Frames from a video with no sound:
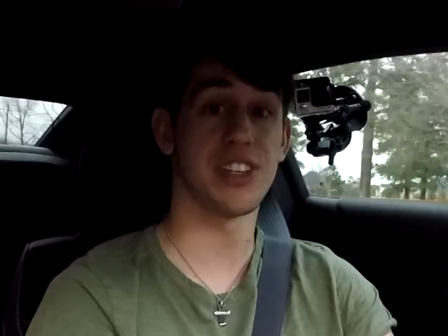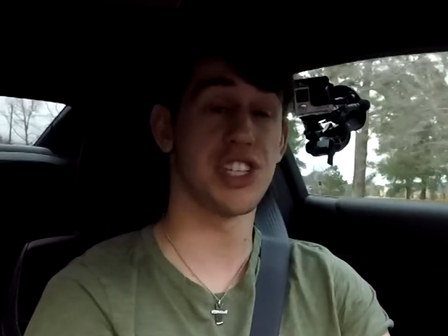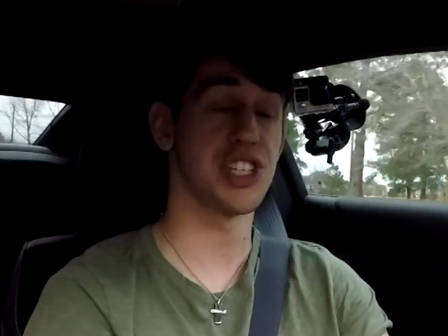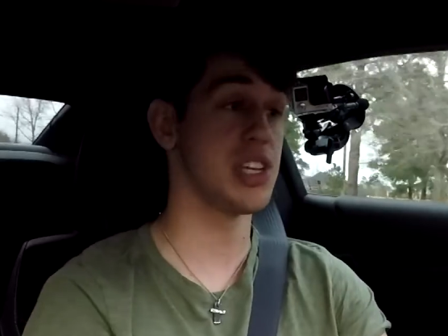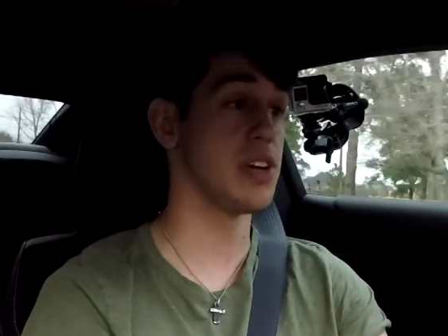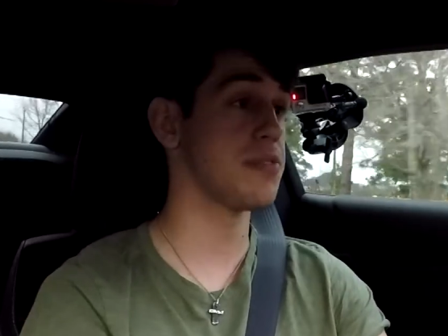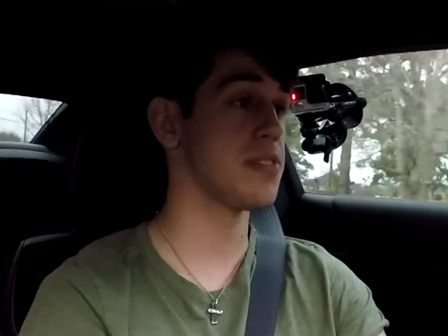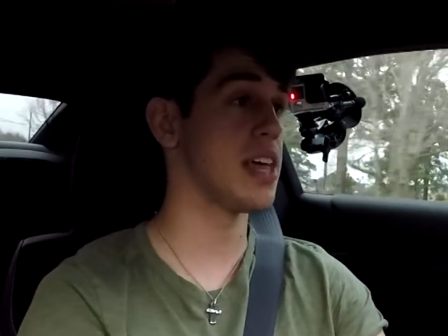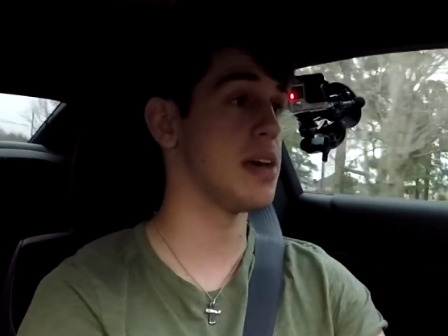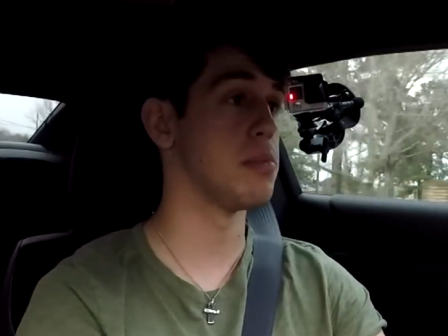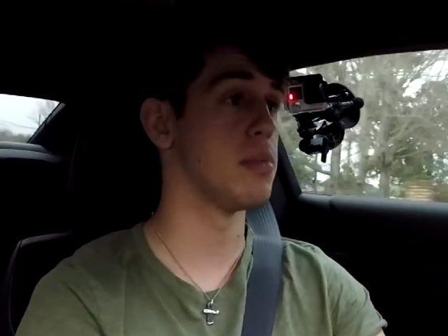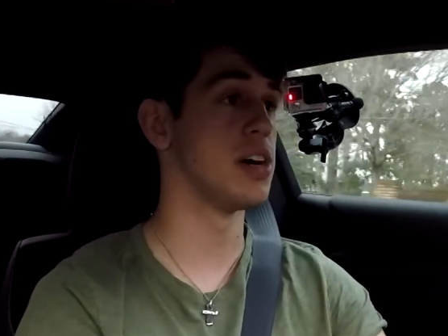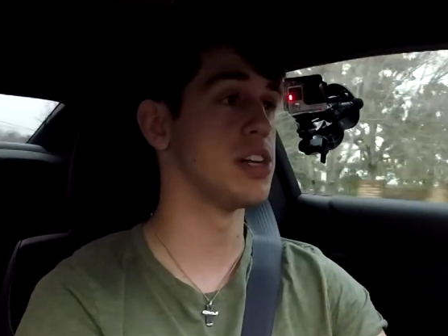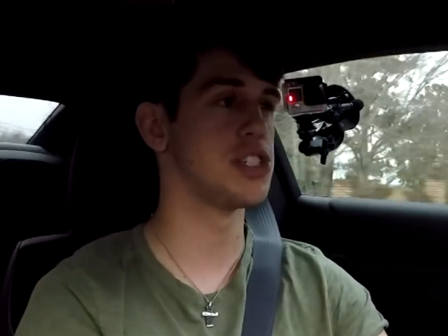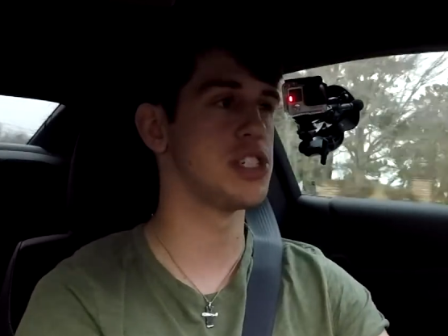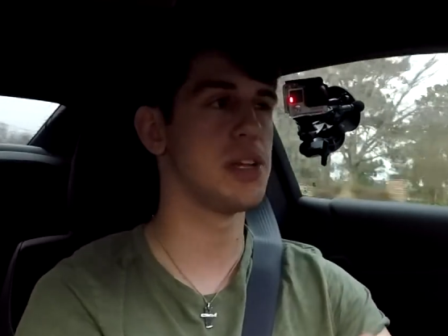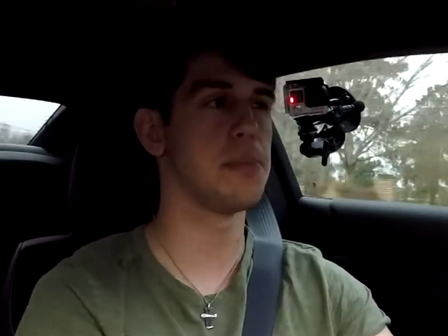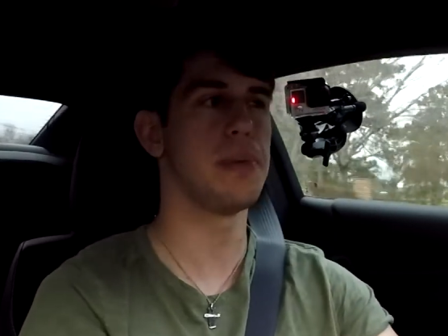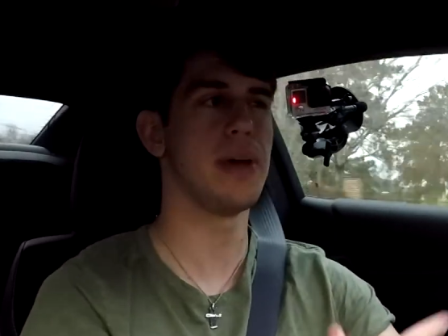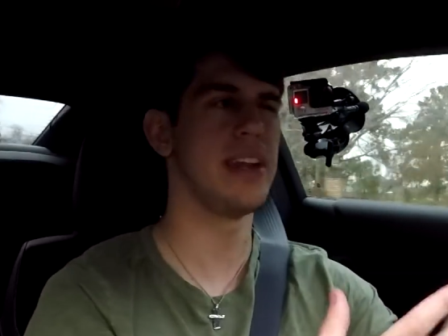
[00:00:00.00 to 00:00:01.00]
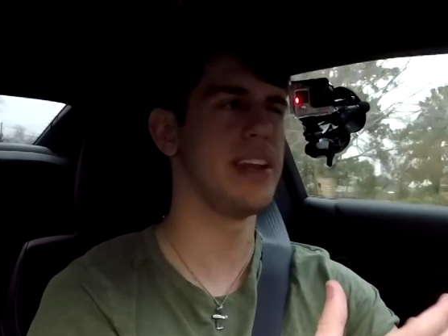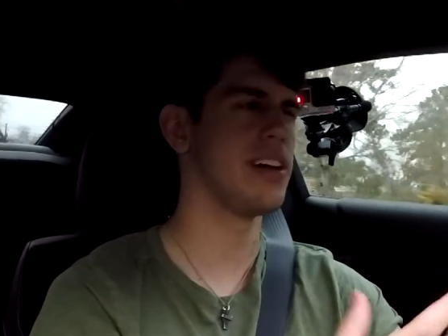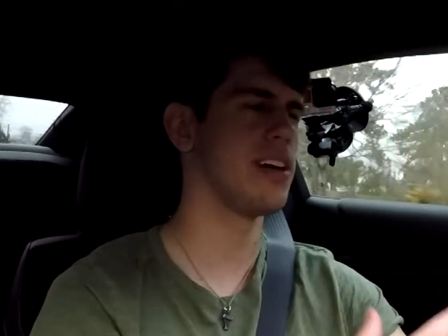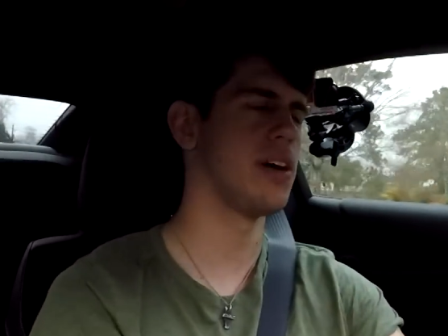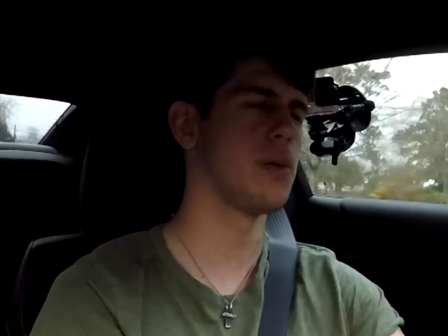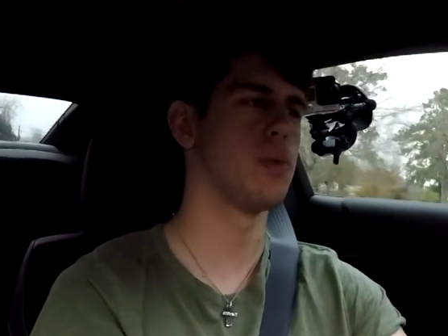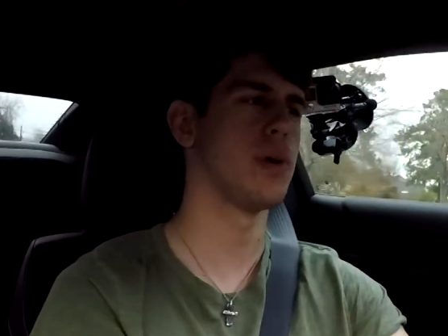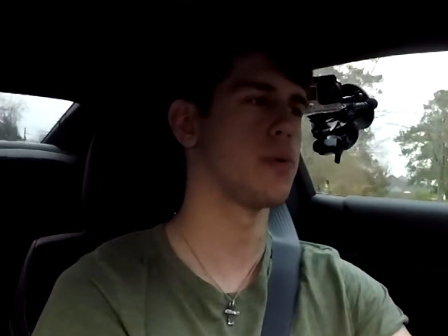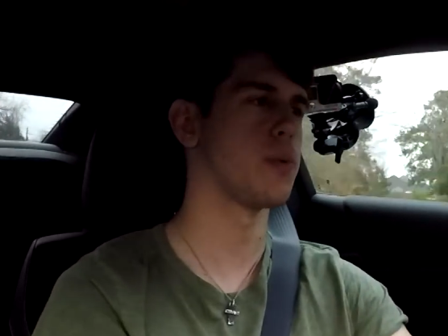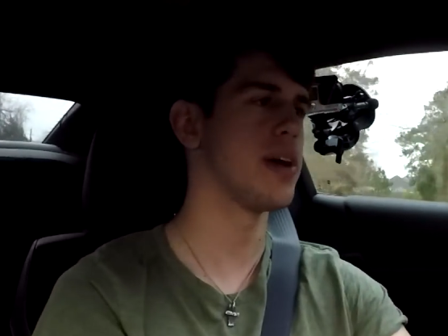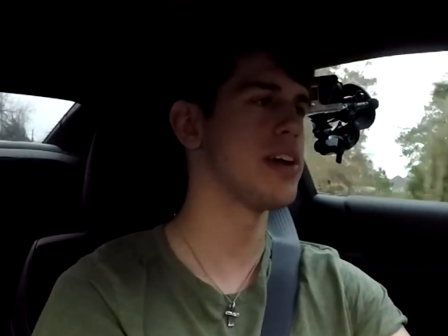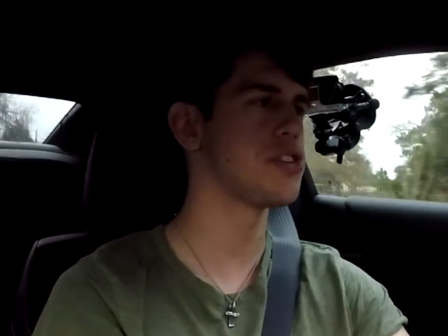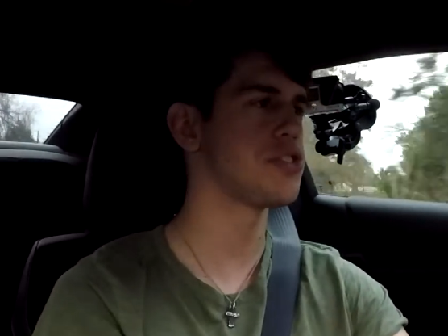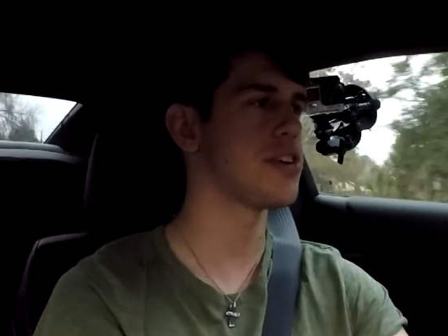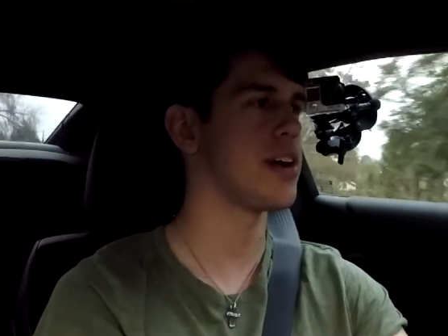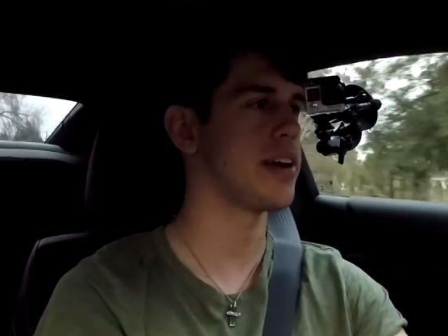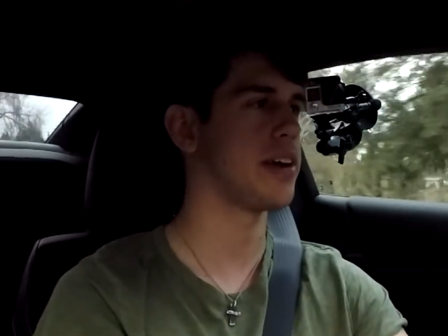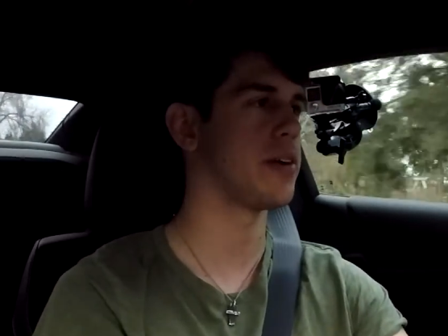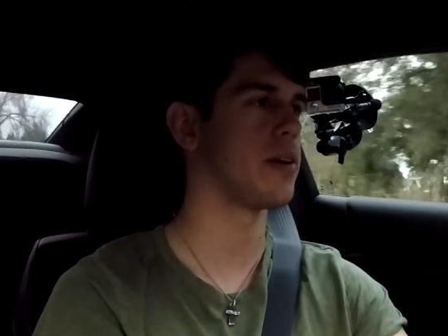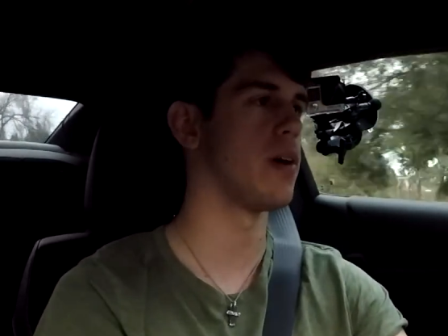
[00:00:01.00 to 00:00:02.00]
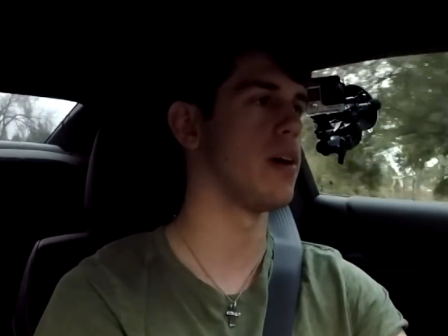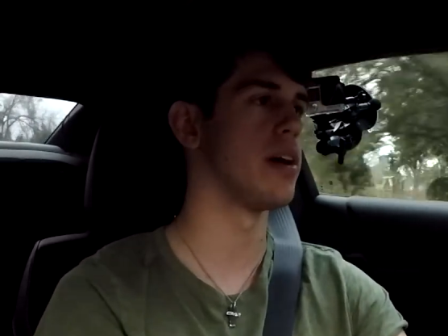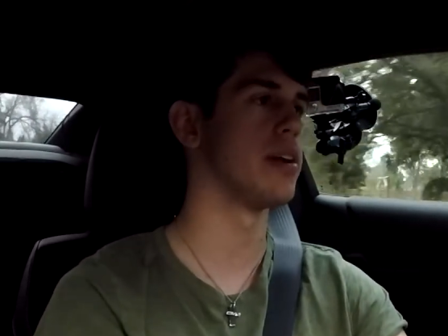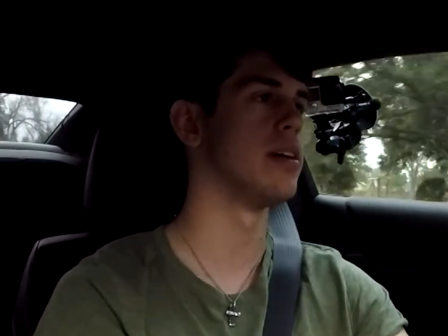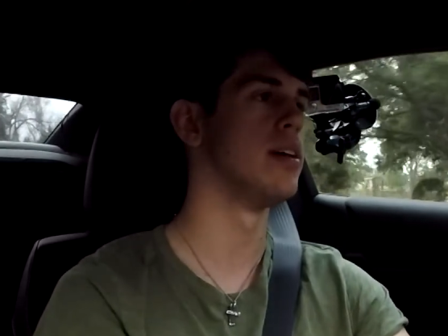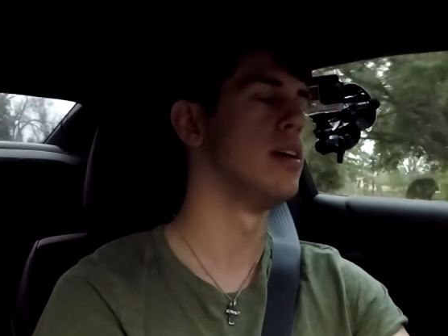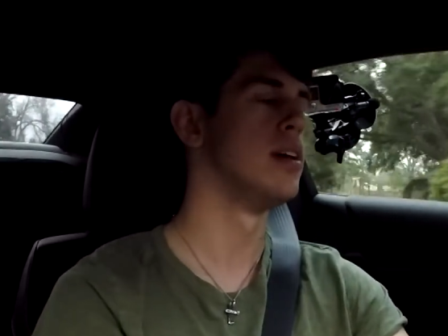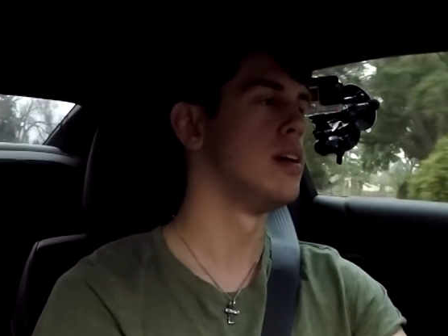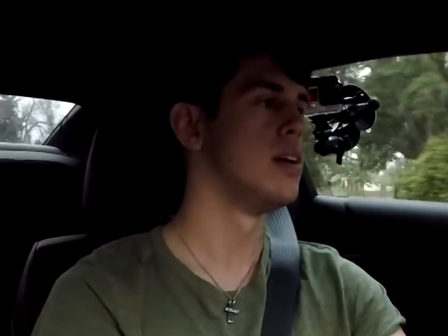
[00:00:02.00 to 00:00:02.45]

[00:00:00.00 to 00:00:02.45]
to shift that much depending on what racetrack you're on.